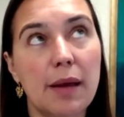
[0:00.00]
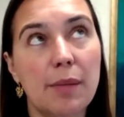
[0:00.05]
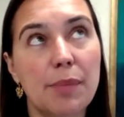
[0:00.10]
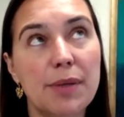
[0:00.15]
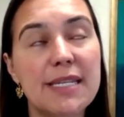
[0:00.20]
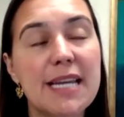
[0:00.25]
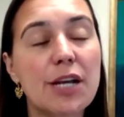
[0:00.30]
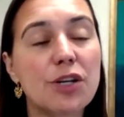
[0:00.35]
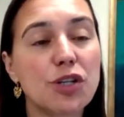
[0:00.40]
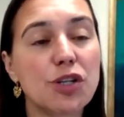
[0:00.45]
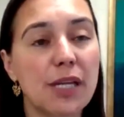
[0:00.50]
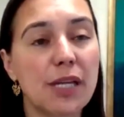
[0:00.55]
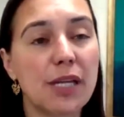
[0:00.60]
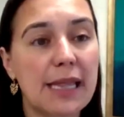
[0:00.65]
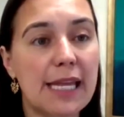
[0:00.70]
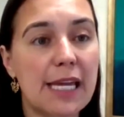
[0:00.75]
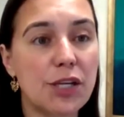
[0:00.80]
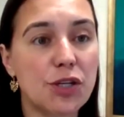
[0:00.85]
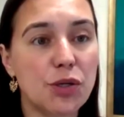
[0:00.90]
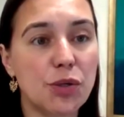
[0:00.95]
potentially
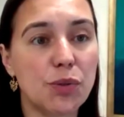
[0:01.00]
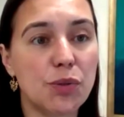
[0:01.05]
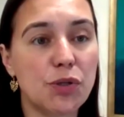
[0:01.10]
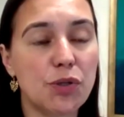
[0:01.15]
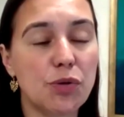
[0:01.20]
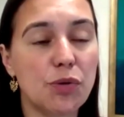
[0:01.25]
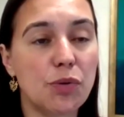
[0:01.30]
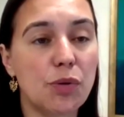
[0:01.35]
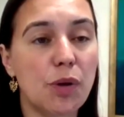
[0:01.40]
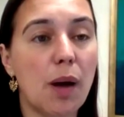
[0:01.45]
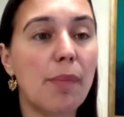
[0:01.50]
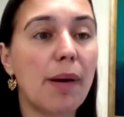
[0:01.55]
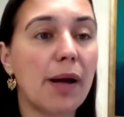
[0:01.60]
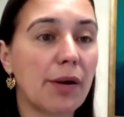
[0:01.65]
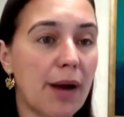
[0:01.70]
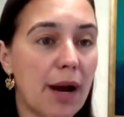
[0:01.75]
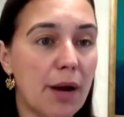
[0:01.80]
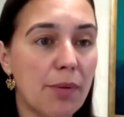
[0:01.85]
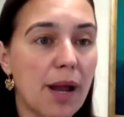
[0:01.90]
lead you to a better